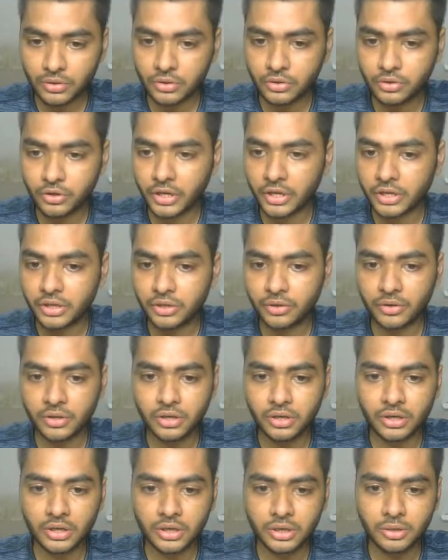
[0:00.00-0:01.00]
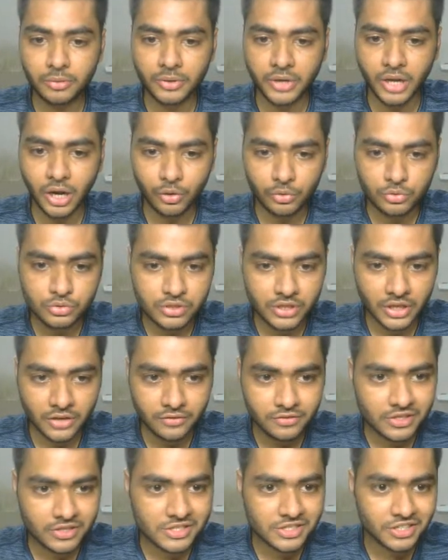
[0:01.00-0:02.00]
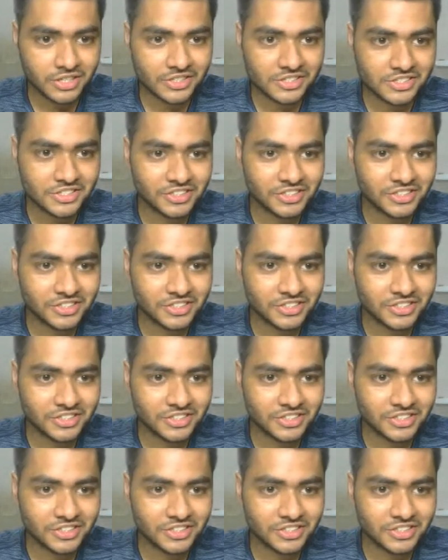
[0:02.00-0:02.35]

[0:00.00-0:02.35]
Okay, but how to save these things?